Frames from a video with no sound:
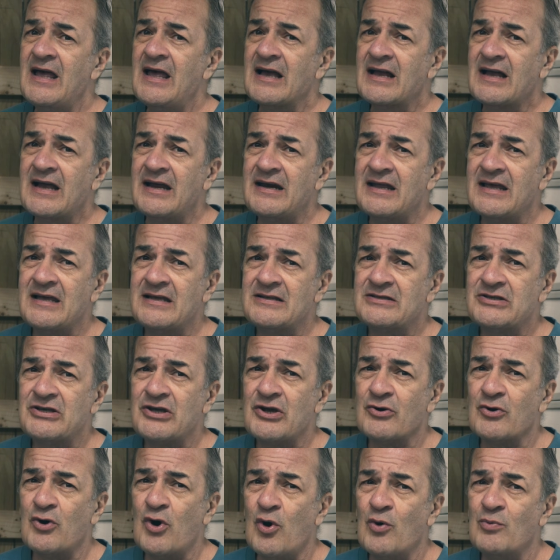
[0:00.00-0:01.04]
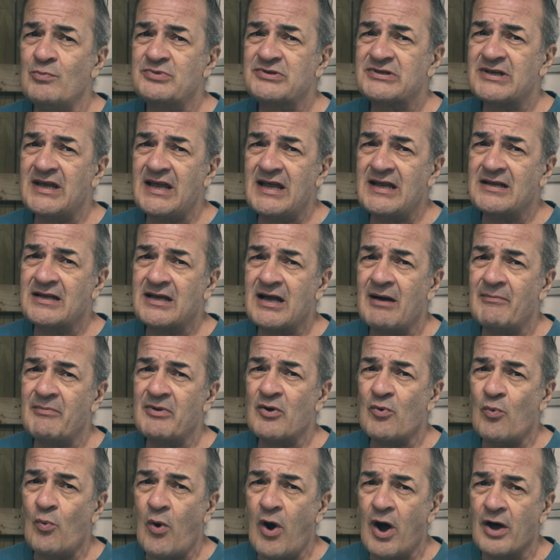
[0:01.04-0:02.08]
cutting into your home's
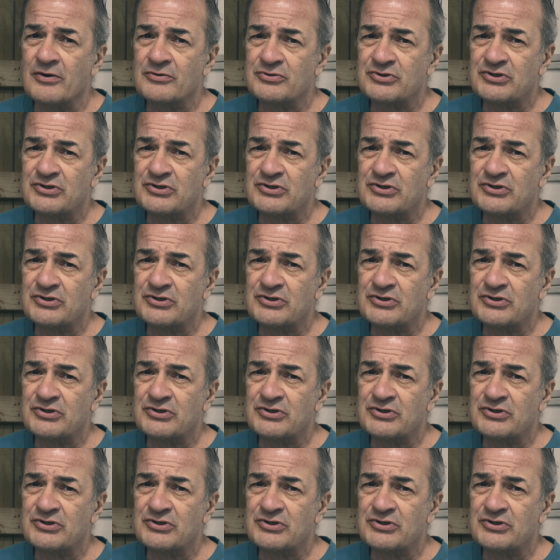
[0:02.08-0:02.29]
incoming water